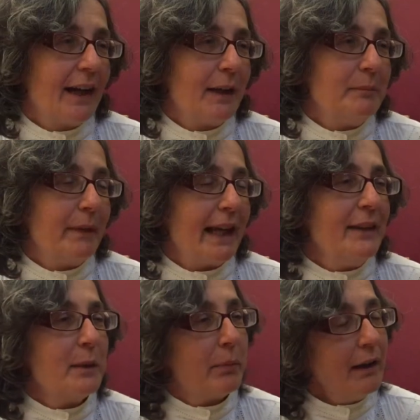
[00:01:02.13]
Um,
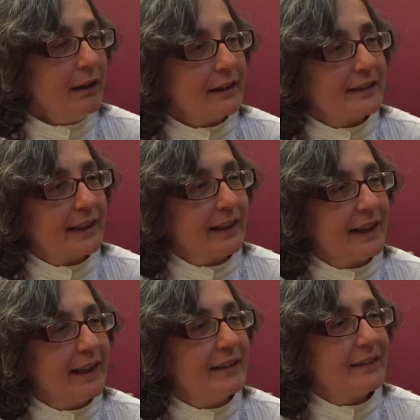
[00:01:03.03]
in the past,
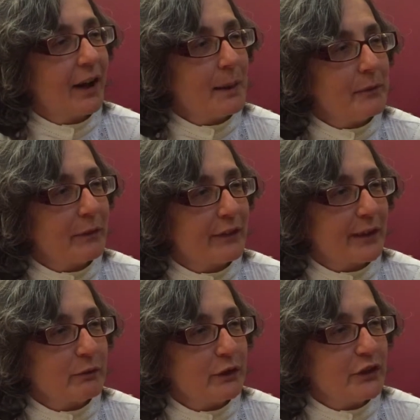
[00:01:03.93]
in the times of the
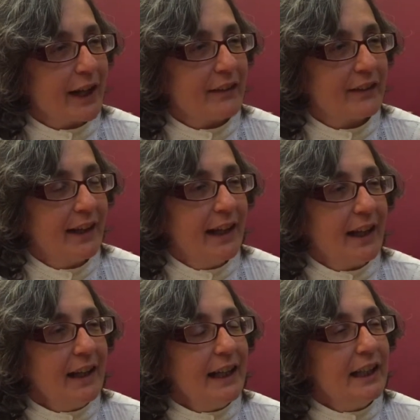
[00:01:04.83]
suffragettes,
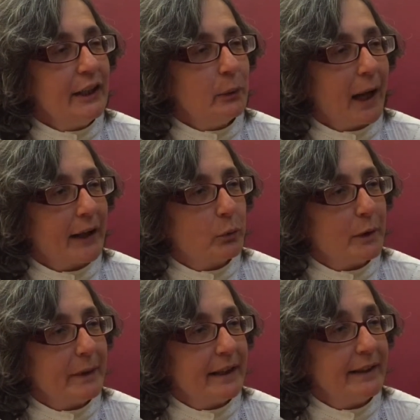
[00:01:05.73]
clearly you had
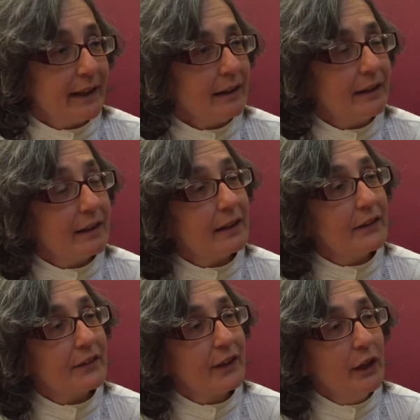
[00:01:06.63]
women, young
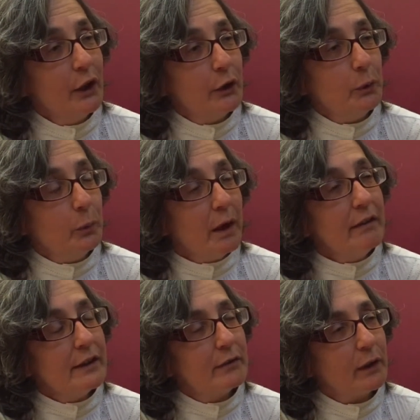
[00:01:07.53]
girls, who
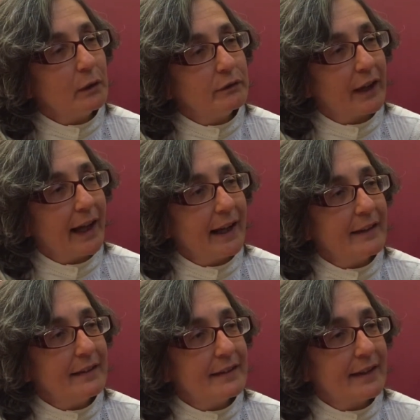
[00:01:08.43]
were involved
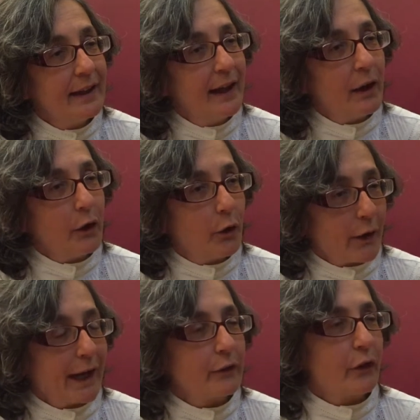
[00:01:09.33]
and
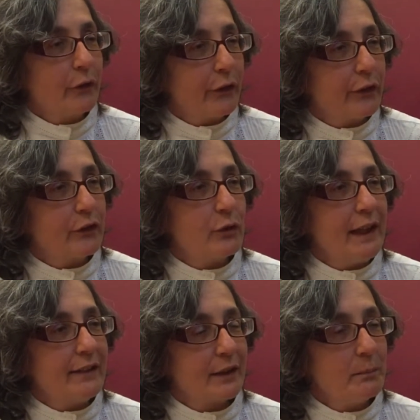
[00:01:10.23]
got out onto the
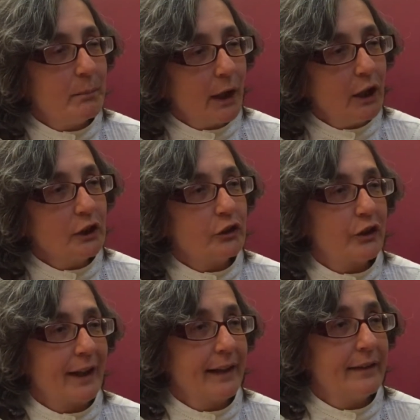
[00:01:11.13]
streets and
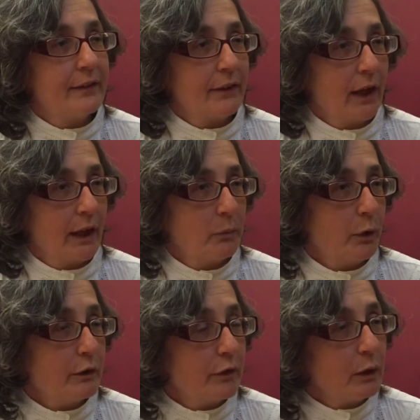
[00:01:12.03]
marched and uh,
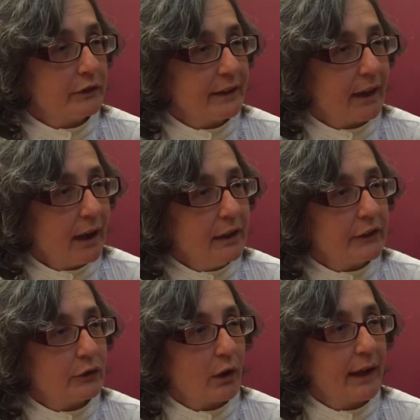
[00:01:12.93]
were involved in the
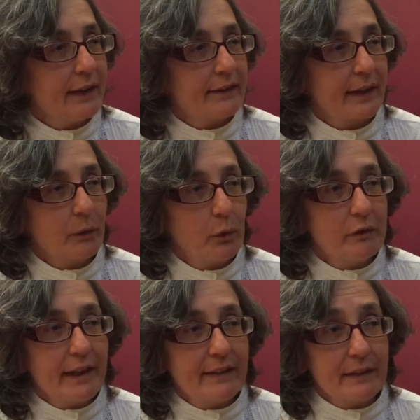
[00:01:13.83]
hunger strikes and all
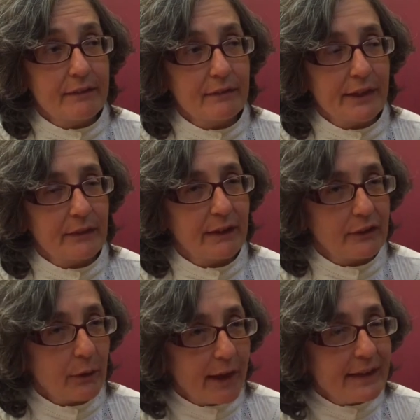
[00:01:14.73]
the rest of it.
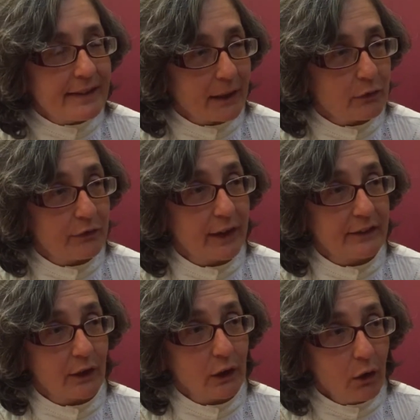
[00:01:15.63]
So they
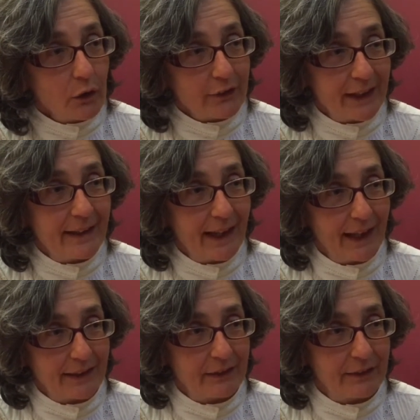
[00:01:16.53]
sacrificed a lot in their
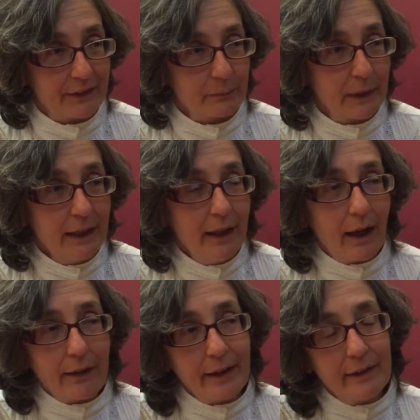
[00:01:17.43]
activism.
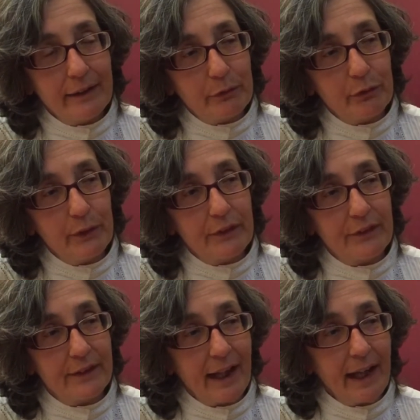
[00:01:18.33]
I think the difference
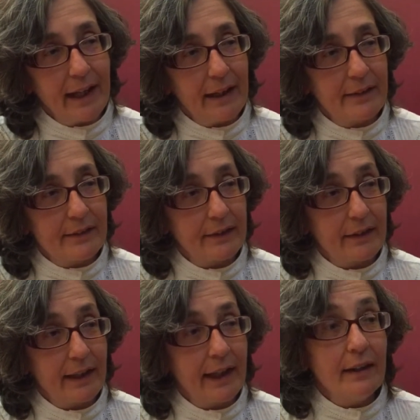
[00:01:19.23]
today is
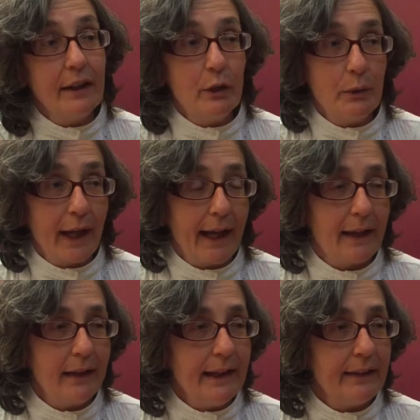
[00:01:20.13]
that in the UK
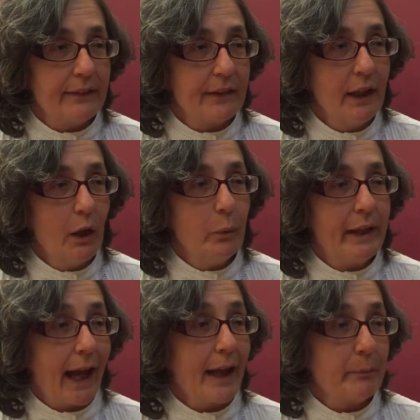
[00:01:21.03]
at least, we
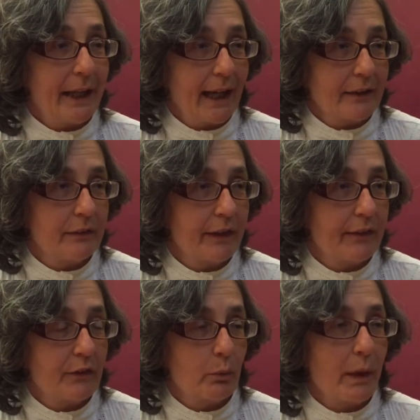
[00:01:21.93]
can be
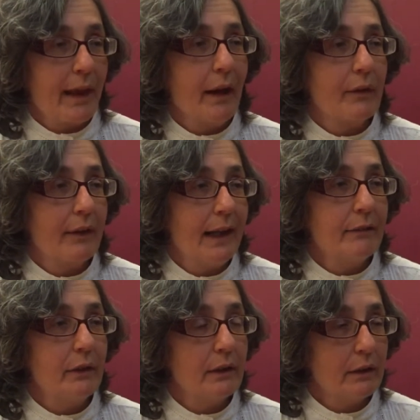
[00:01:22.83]
activists without the
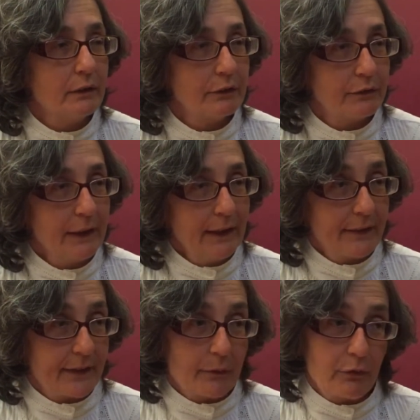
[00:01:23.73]
level of
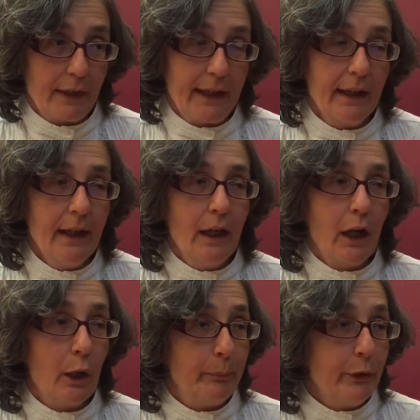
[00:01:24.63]
suffering,
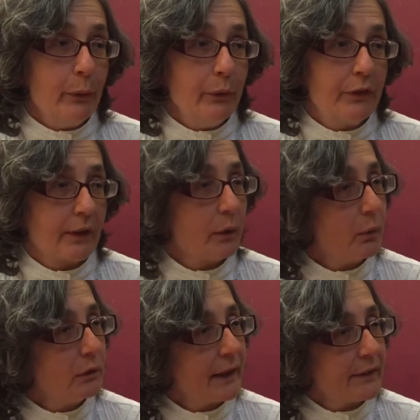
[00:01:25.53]
abuse and
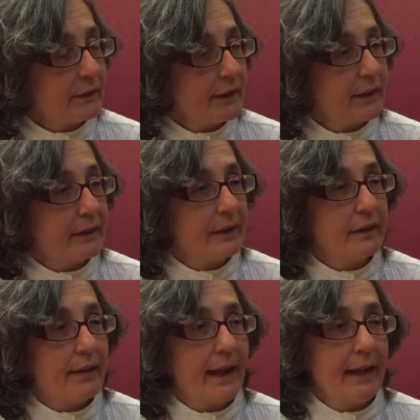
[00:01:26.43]
all the rest of it
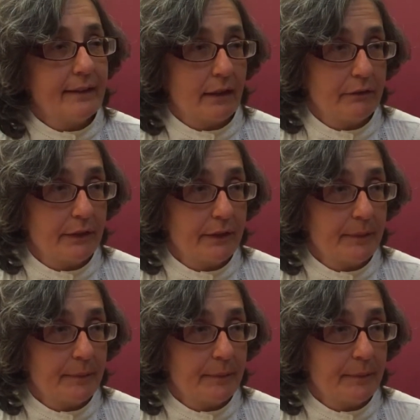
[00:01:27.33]
that they suffered.